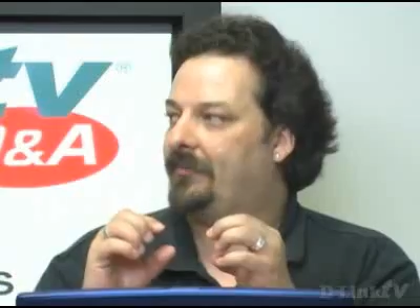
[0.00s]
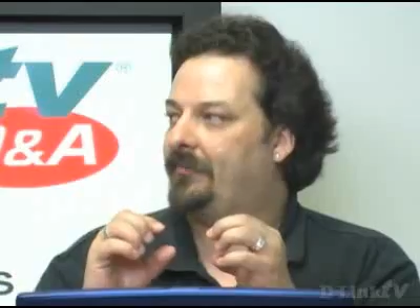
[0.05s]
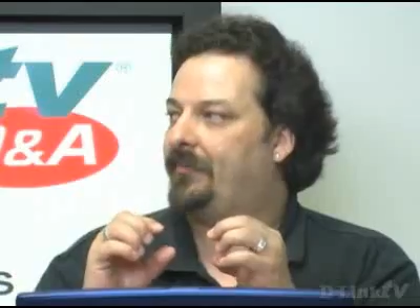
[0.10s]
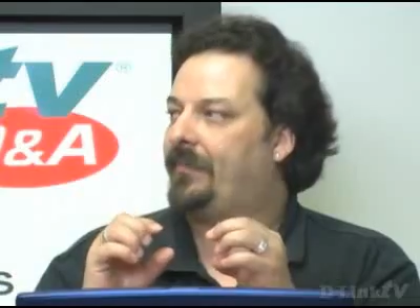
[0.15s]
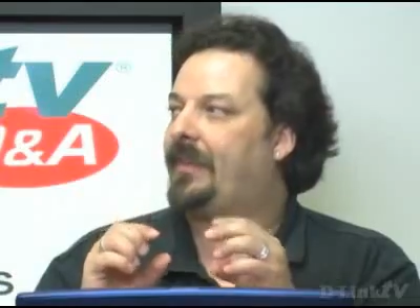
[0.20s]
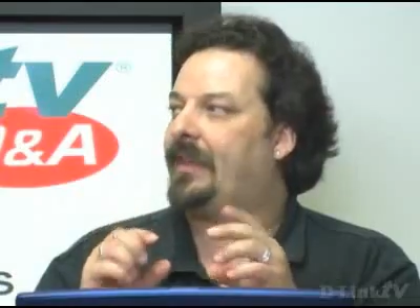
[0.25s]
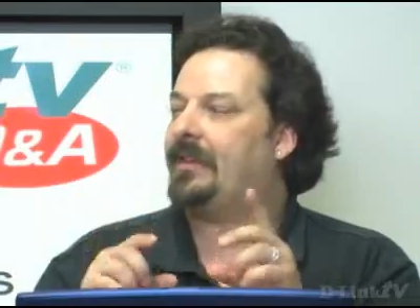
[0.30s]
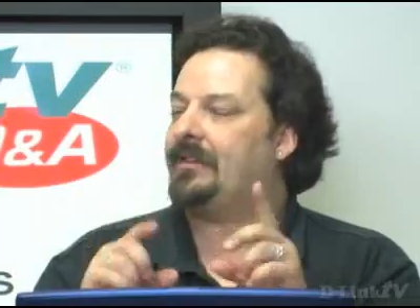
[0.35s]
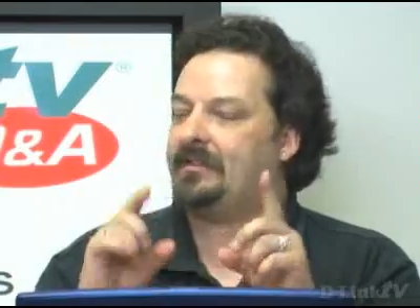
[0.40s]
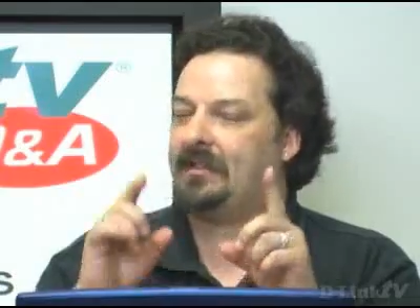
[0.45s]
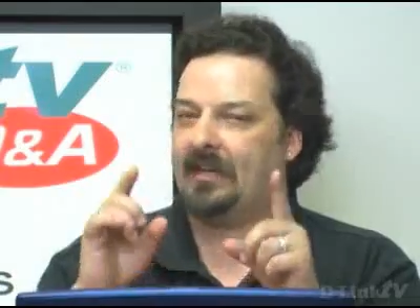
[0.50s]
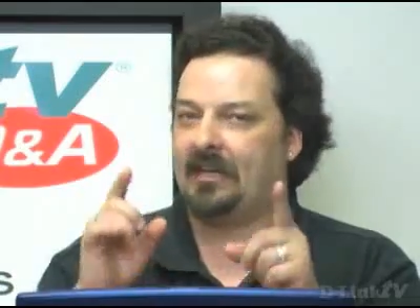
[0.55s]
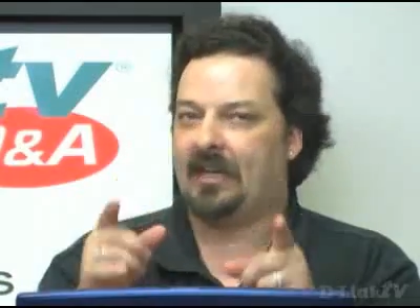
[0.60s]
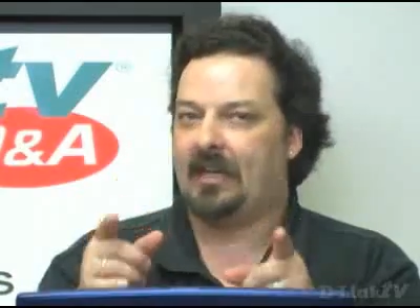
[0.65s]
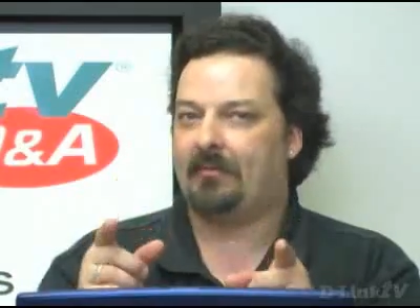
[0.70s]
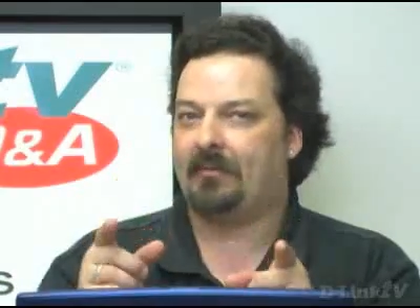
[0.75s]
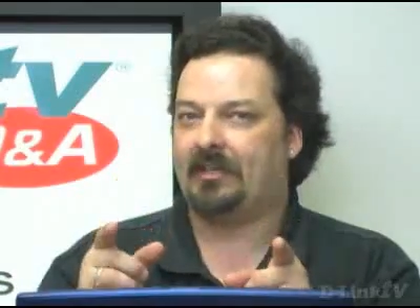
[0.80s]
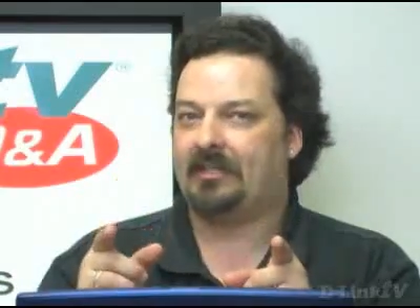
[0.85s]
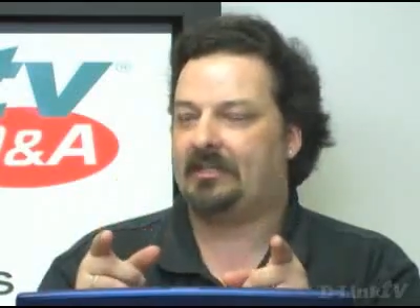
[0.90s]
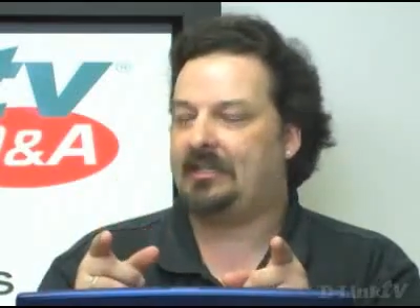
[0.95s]
Right.
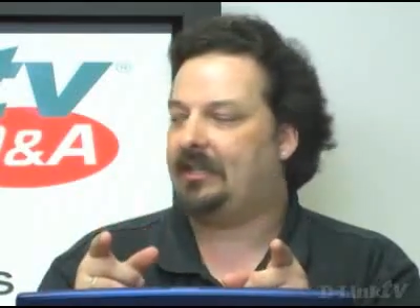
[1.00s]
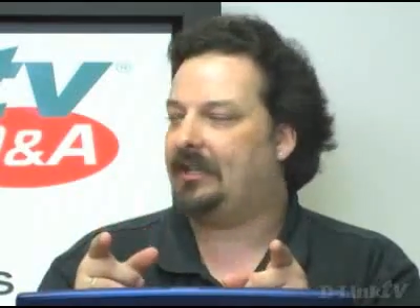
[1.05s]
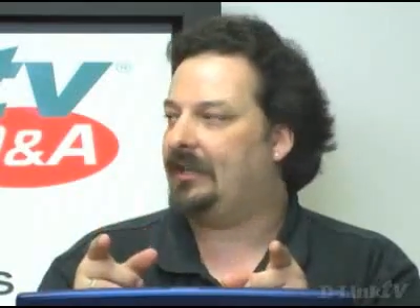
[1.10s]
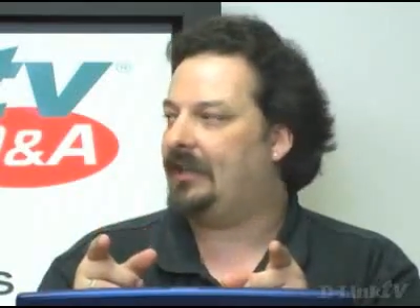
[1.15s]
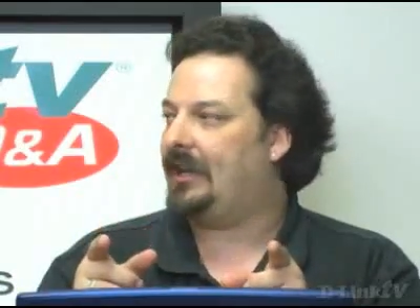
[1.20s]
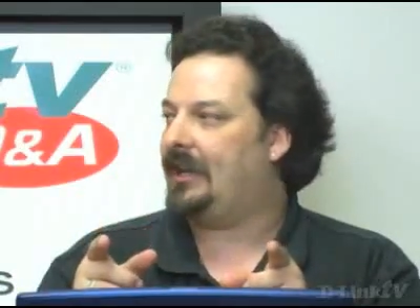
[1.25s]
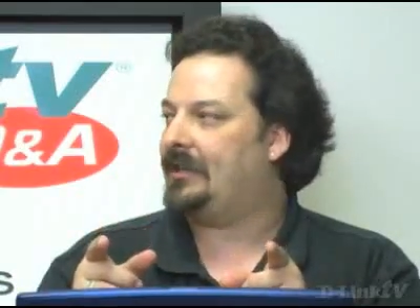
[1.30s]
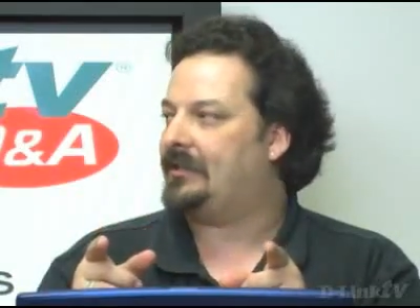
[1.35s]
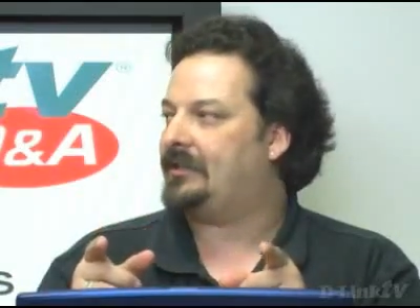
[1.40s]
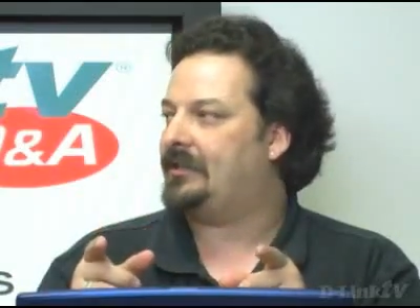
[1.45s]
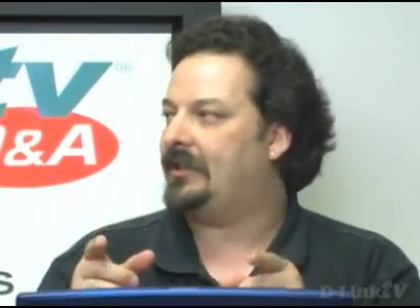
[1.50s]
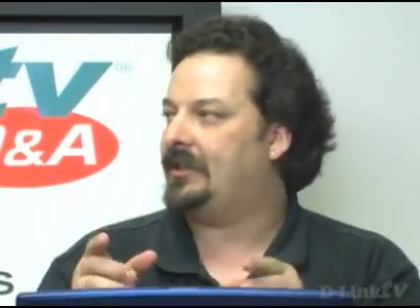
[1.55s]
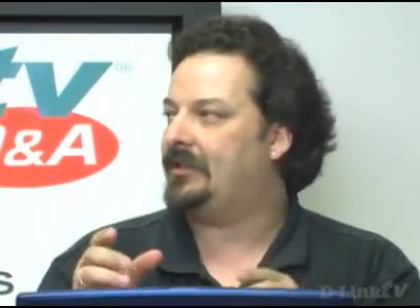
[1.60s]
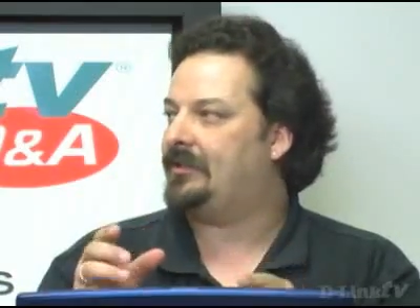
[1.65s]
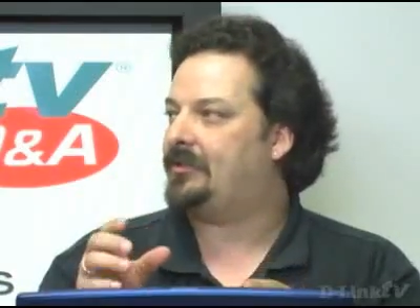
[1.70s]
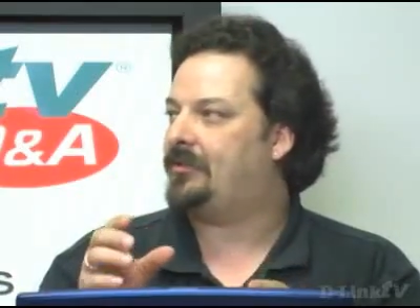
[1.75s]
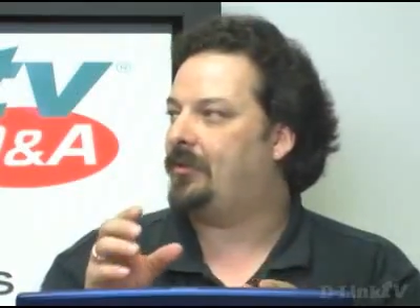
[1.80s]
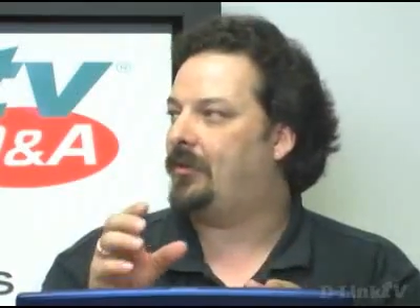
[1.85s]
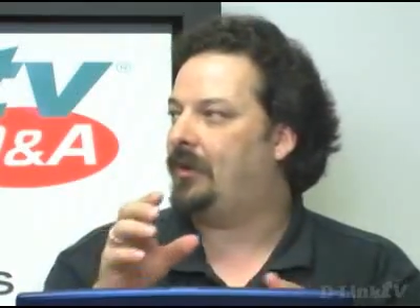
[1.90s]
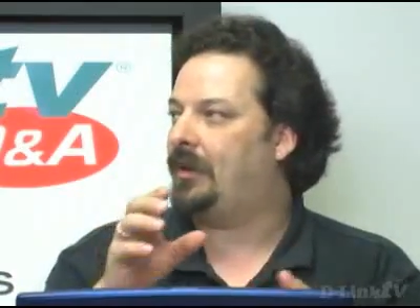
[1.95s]
Dynamic DNS is
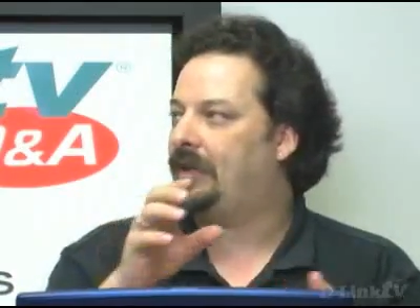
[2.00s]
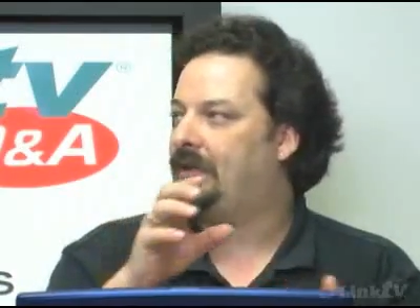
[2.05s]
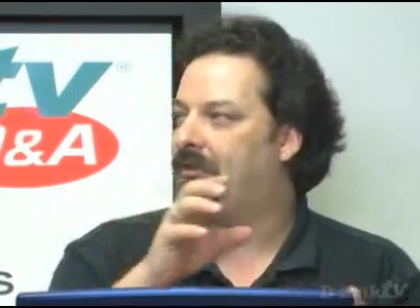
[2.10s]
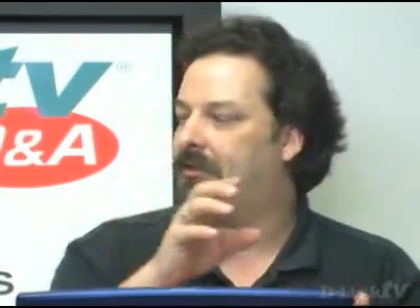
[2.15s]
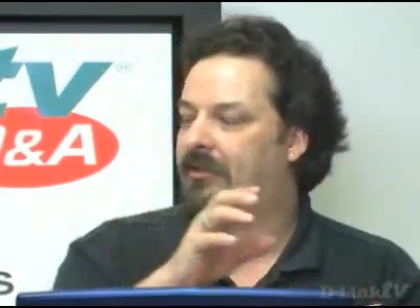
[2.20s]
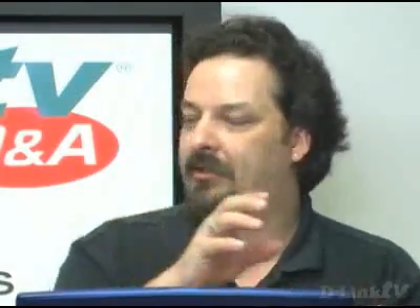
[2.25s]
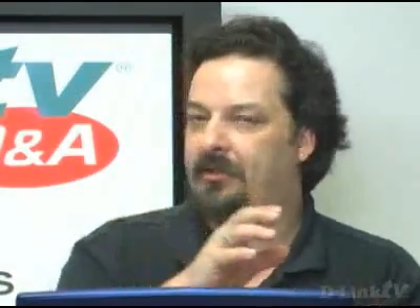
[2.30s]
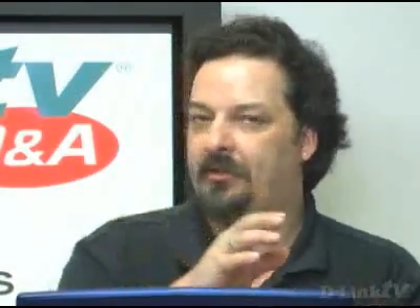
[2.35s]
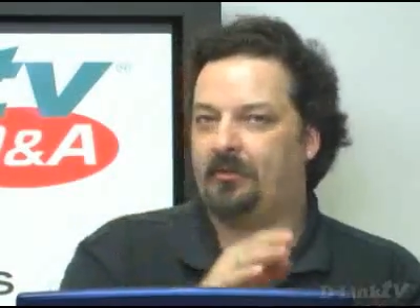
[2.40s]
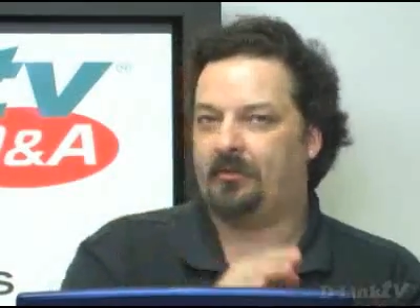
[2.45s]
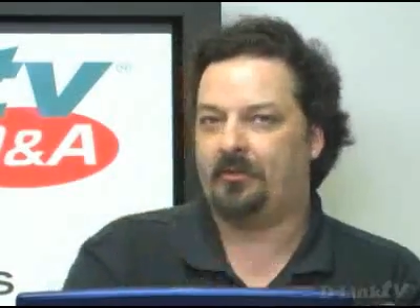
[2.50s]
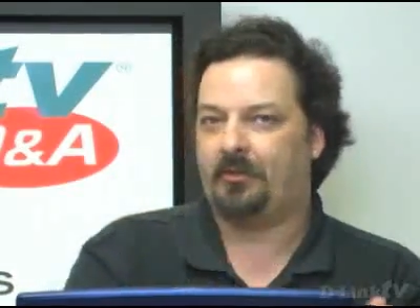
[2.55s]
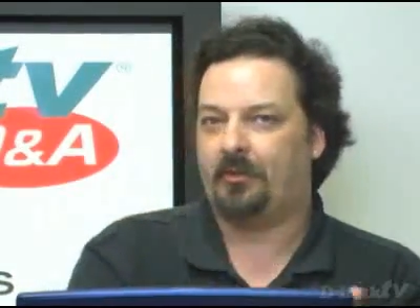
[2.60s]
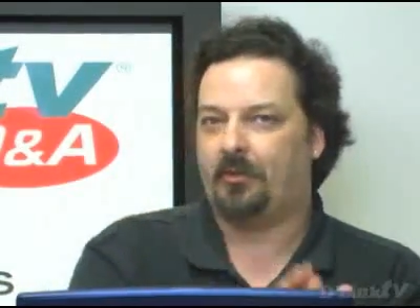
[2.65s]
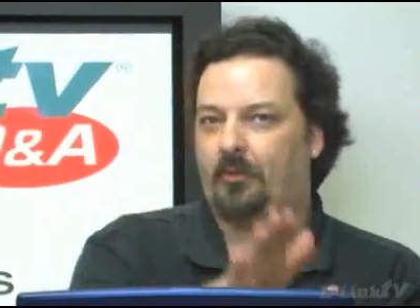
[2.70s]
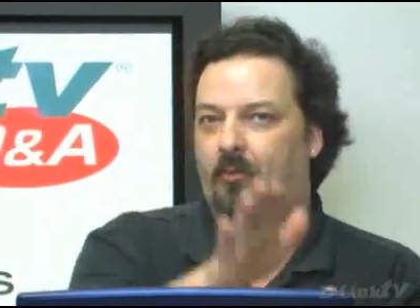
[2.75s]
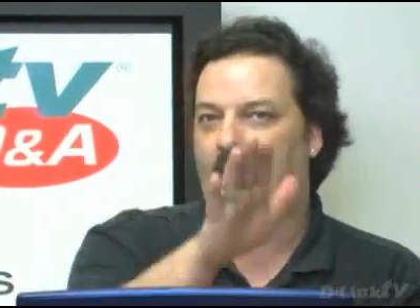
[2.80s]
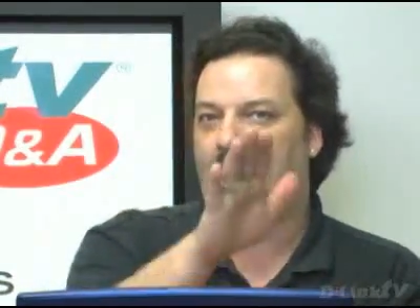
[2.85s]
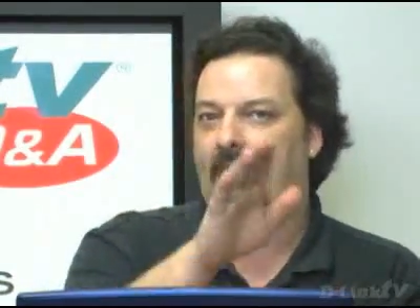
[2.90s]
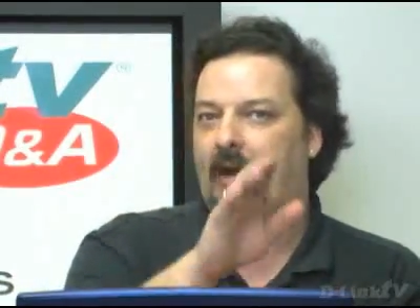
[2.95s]
going to your
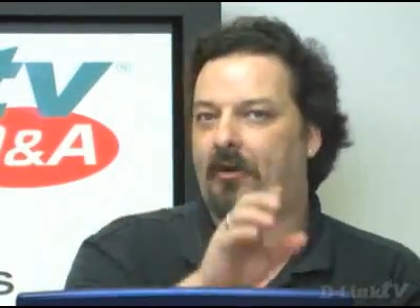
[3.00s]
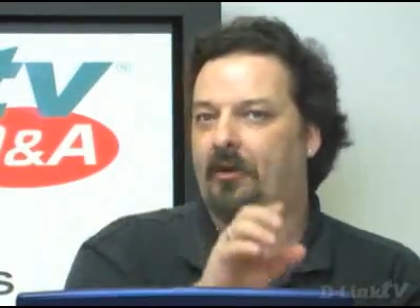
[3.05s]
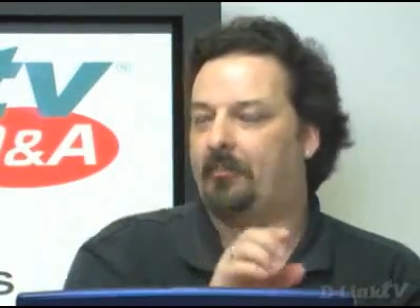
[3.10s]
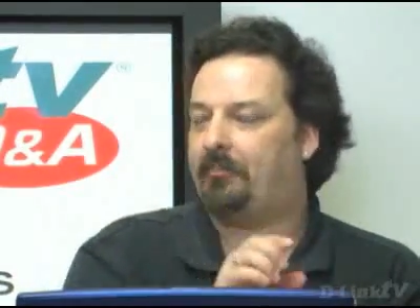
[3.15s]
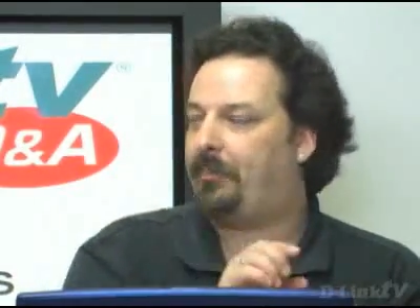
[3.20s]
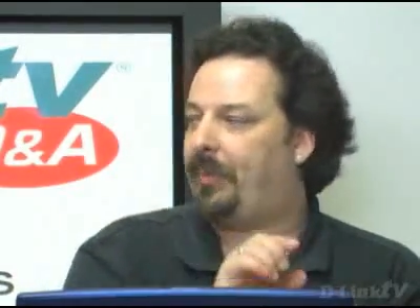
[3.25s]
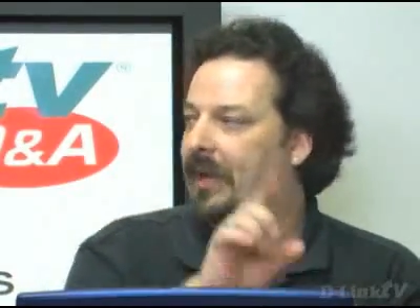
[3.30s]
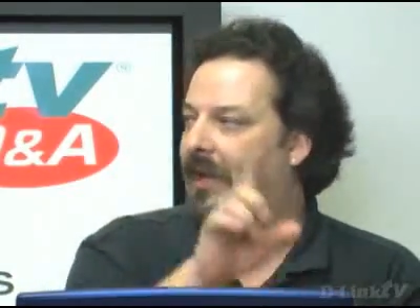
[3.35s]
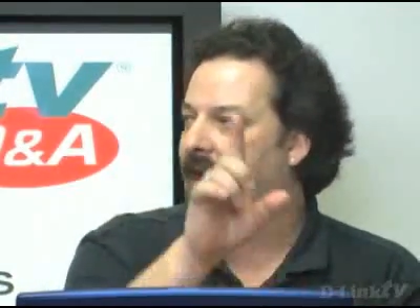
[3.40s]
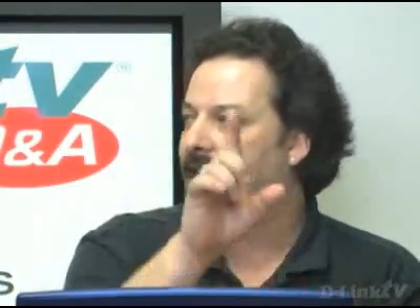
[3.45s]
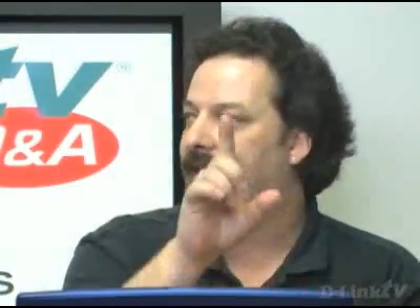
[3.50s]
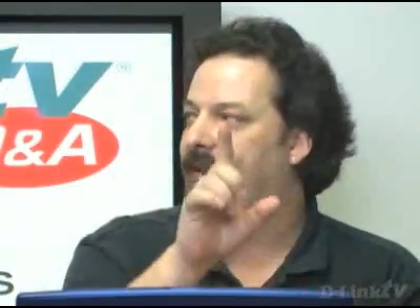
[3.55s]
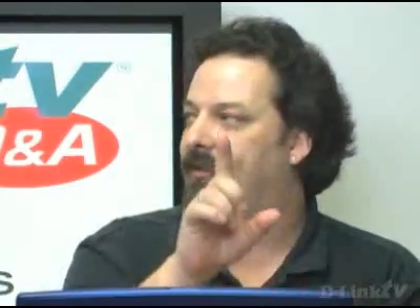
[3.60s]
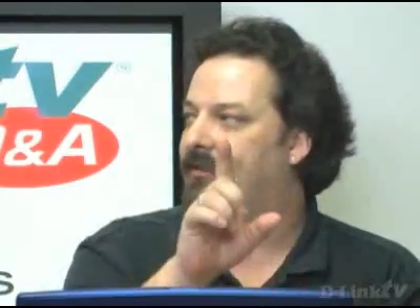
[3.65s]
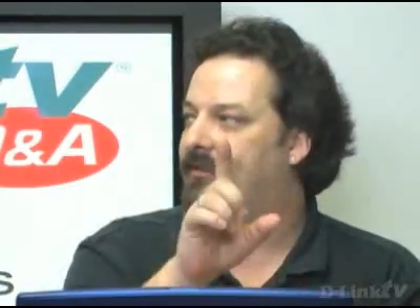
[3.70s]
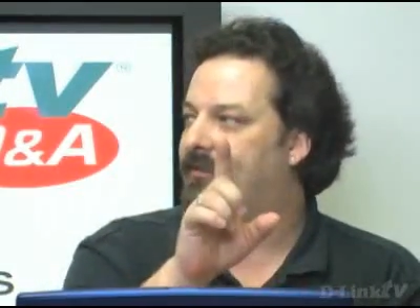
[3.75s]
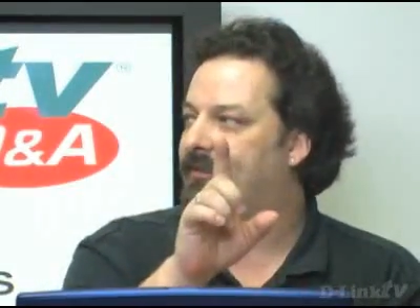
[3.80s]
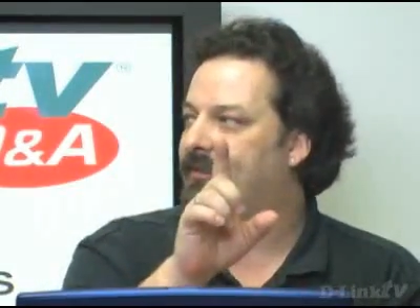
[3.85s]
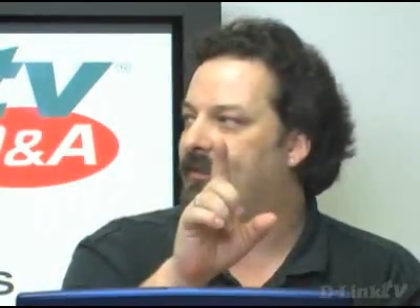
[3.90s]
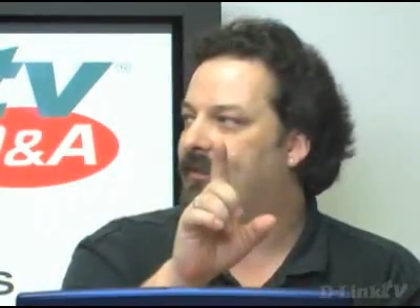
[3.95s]
router
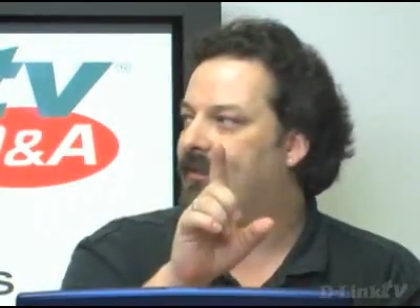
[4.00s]
pings